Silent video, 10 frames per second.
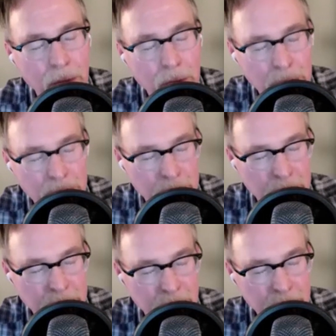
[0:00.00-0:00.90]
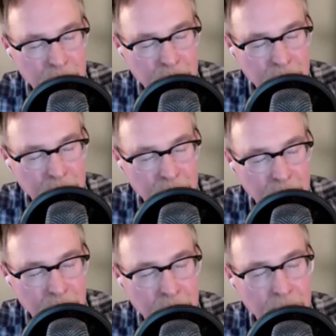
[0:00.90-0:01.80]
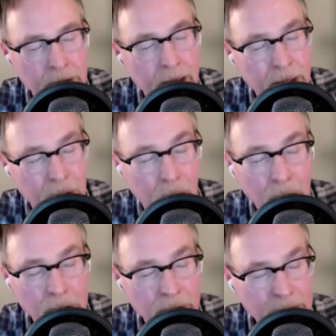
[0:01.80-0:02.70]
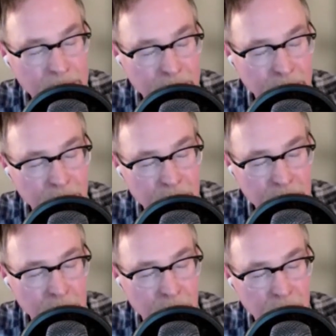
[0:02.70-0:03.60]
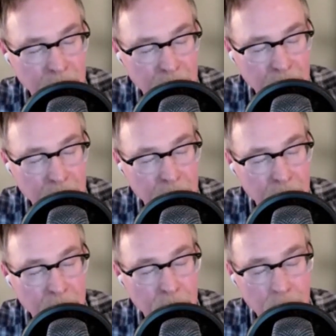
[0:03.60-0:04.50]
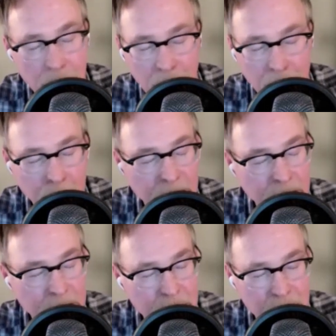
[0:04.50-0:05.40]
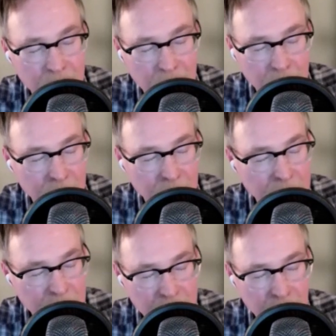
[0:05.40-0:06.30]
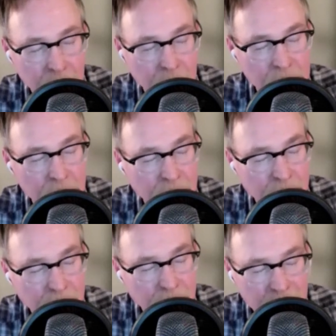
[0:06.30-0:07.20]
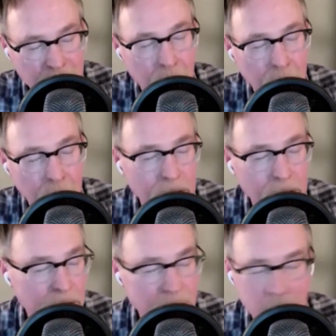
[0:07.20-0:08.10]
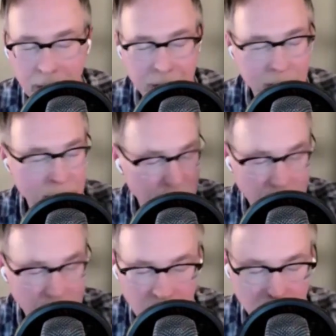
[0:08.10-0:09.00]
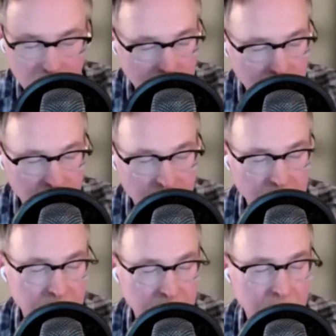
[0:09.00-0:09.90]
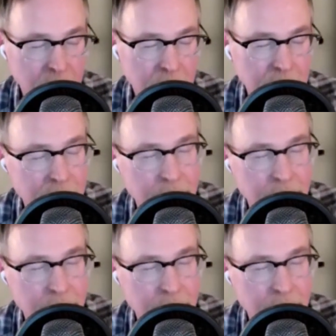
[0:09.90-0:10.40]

will express unconditional love and all of that safety and security that you're looking for, that peace, that abundance, that prosperity. It's all within you. It's got nothing to do with your external environment.